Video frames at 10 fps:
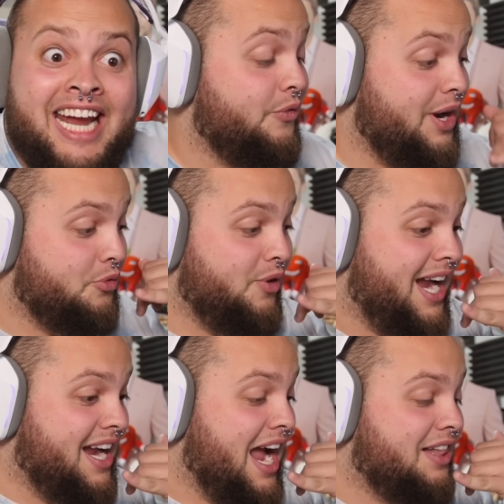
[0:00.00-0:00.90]
Ring,
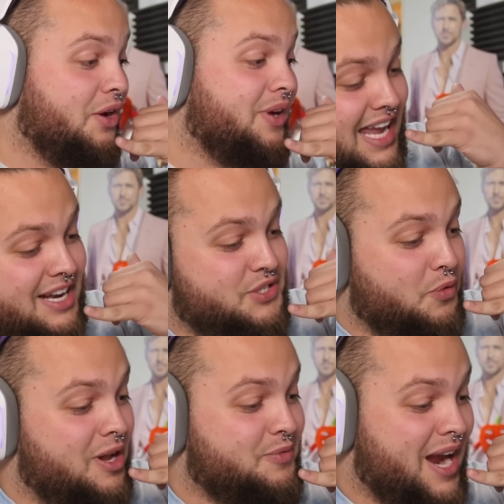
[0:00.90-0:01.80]
ring, hello, Guinness
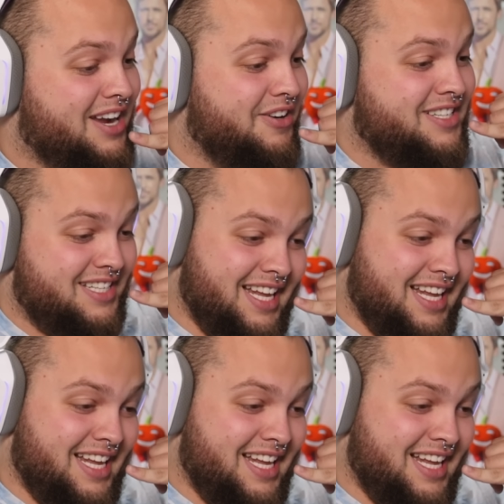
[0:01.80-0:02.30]
World Records?